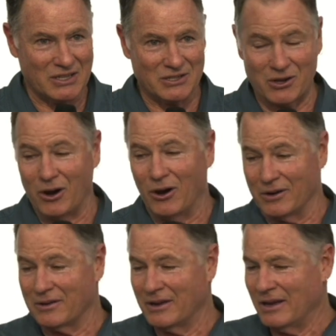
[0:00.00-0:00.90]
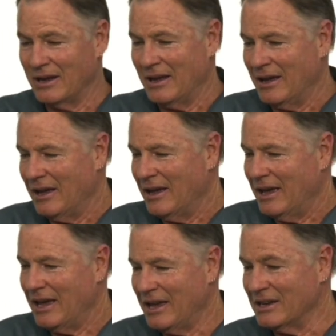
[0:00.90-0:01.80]
is God.
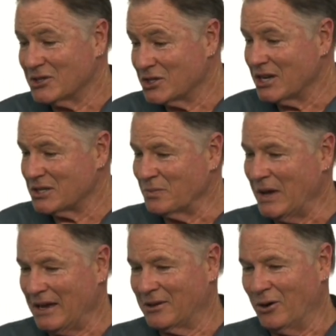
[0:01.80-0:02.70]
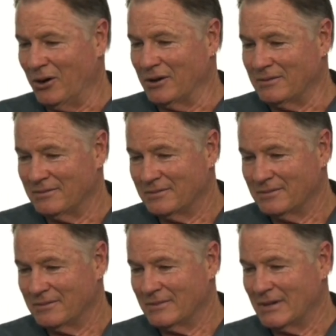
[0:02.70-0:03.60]
He has just met God.
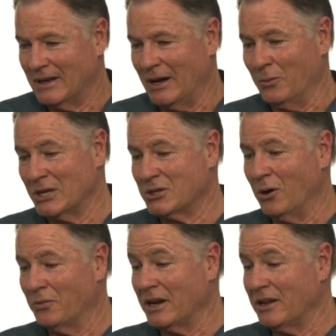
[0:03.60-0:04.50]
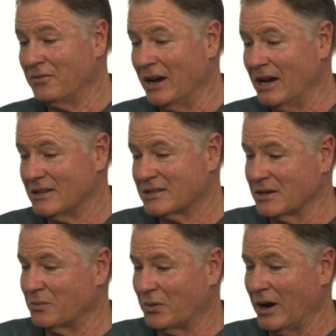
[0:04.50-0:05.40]
Uh, we're told that he
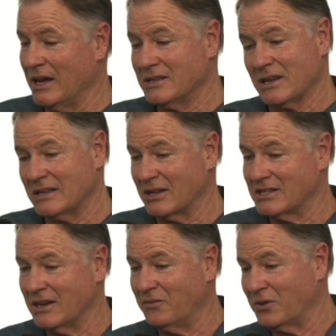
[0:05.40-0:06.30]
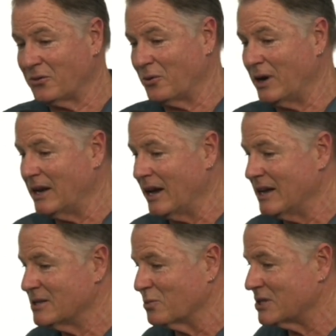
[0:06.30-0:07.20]
fasts and prays, as I said, for three
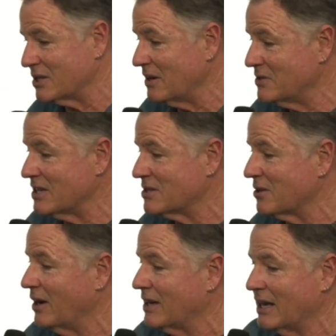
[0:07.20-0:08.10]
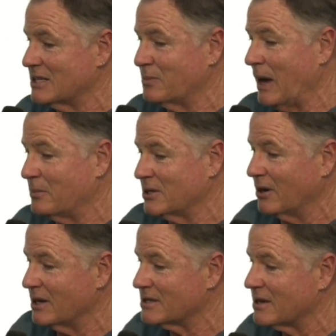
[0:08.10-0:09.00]
days, receives his sight, gets
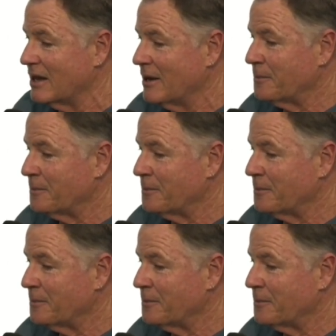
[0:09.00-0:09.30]
baptized,